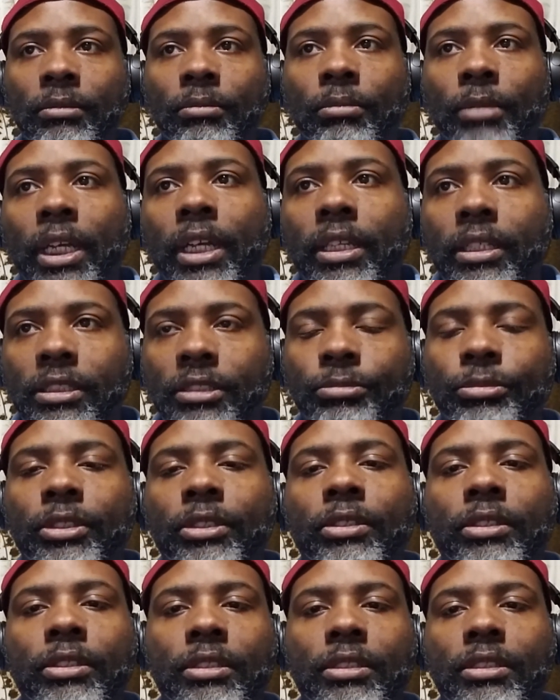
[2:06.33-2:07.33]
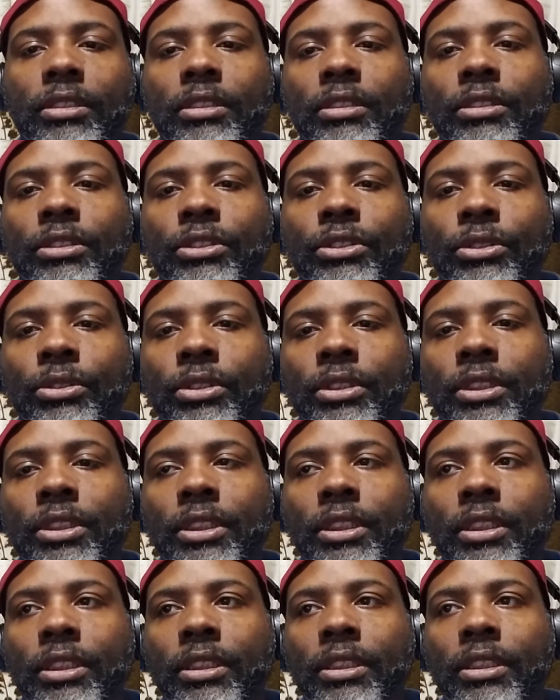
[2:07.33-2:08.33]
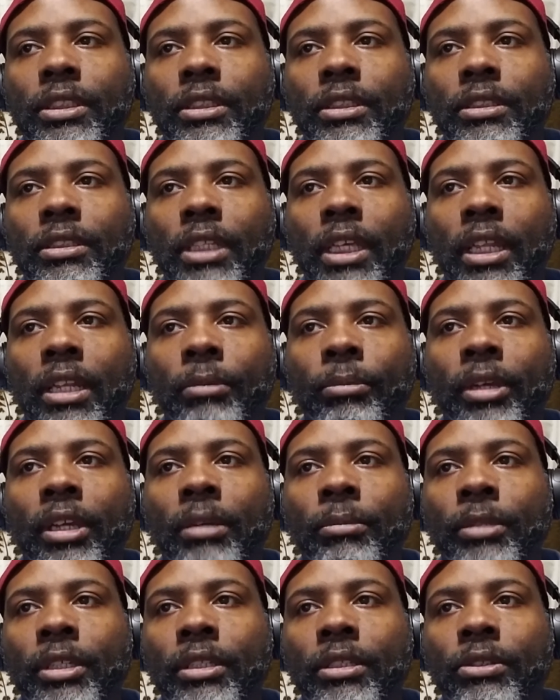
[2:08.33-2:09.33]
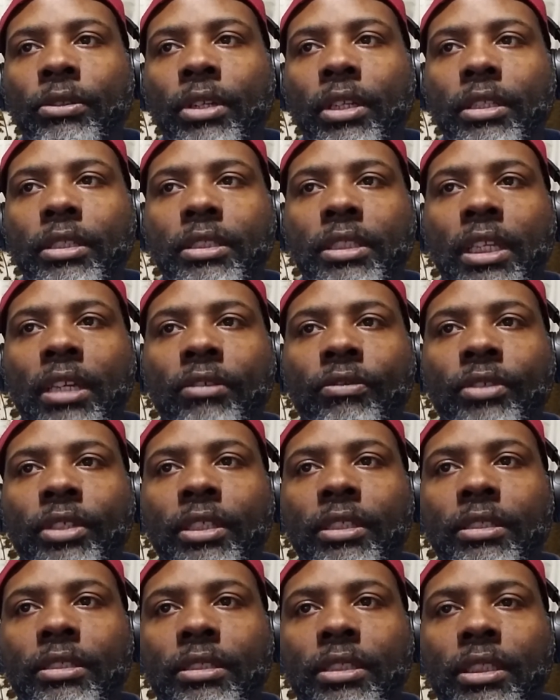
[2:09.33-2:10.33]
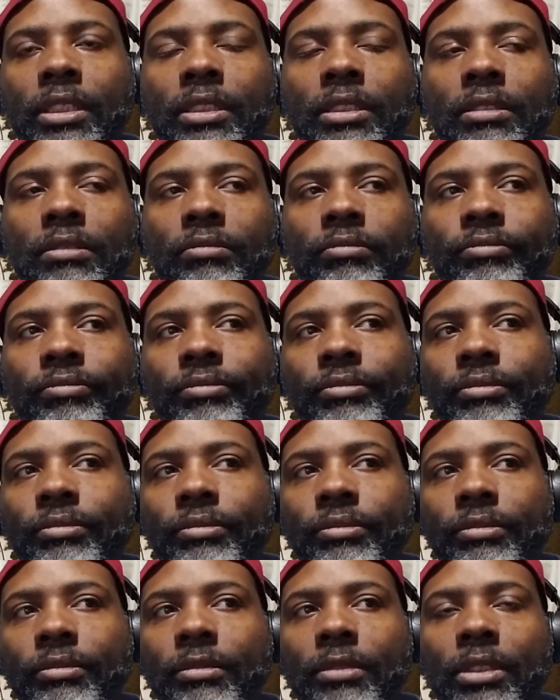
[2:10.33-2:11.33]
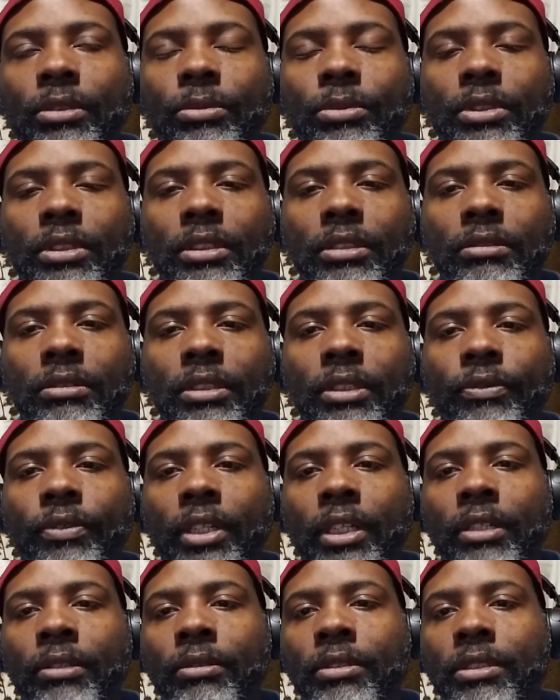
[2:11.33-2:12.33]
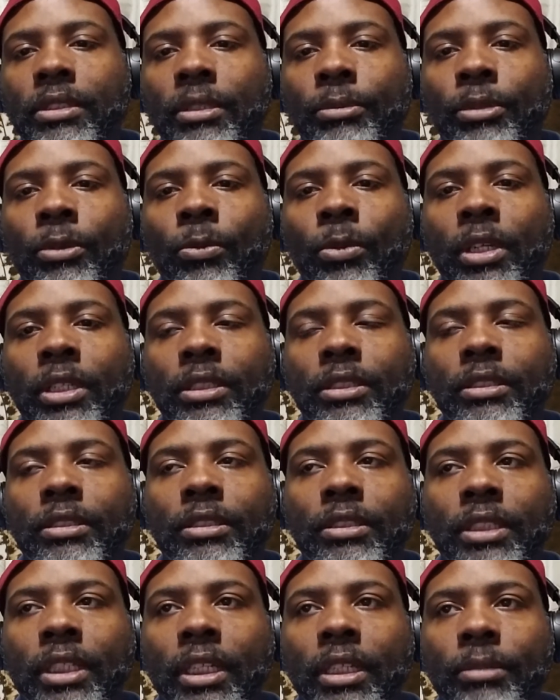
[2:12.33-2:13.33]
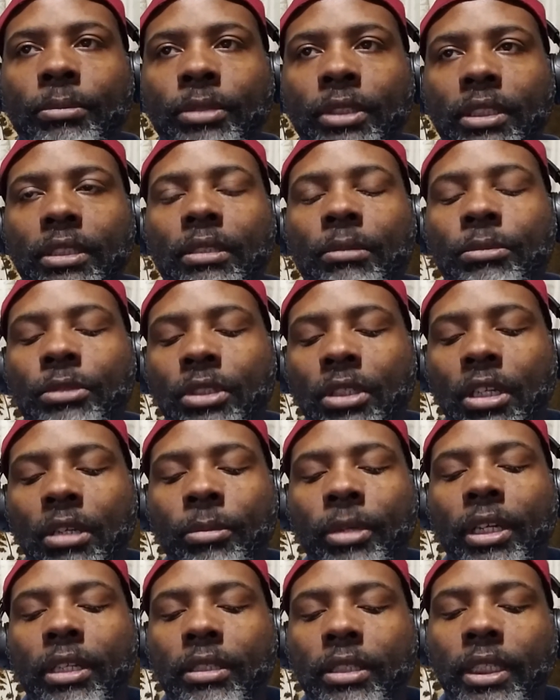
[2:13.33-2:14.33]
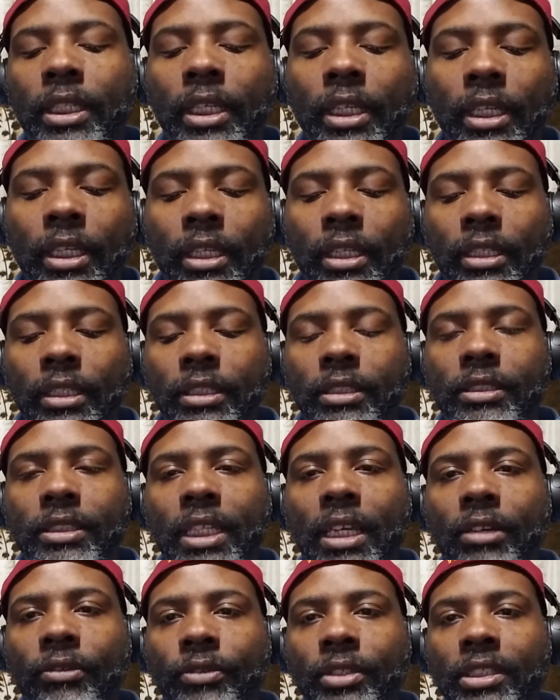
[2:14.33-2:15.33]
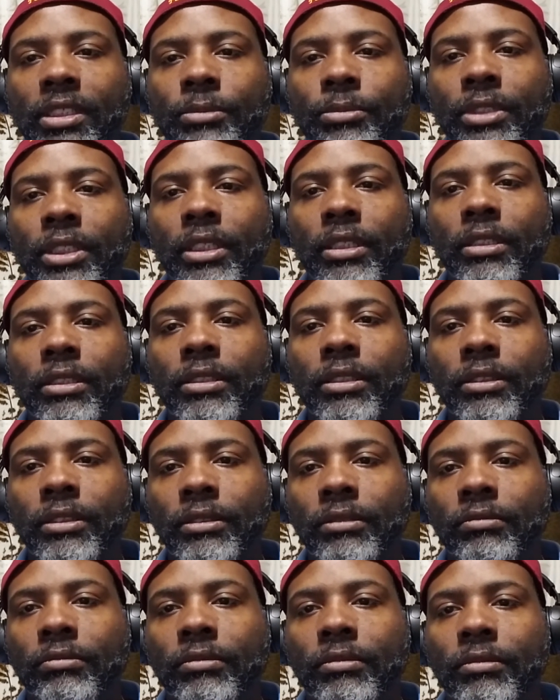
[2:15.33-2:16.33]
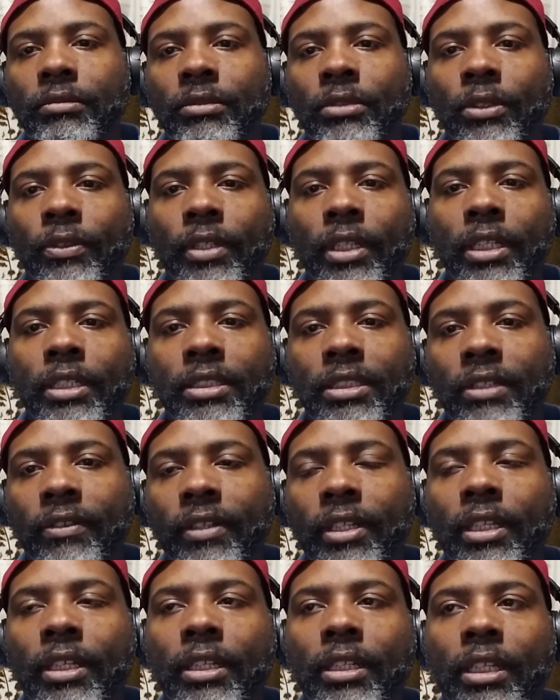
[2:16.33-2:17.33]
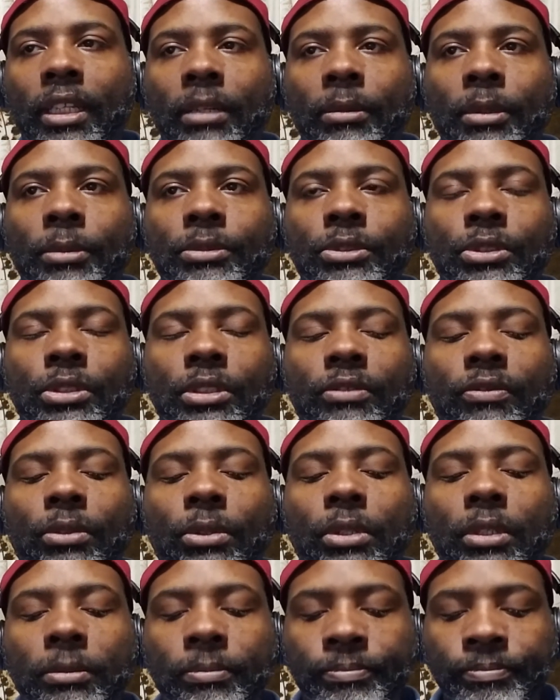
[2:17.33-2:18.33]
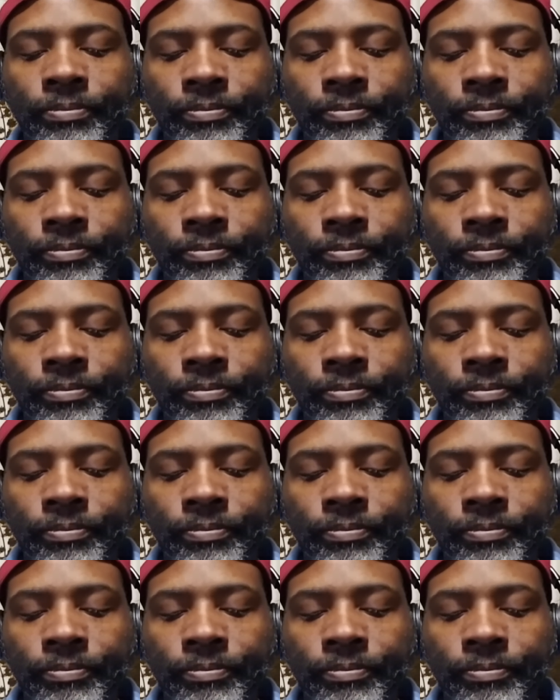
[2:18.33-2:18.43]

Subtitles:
My experience in Georgia and Alabama and throughout the Southeast, and it was a little different. I noticed up in Washington State, but I'm going to talk about the Southeast in particular. North Carolina, South Carolina, Alabama, Georgia, Florida.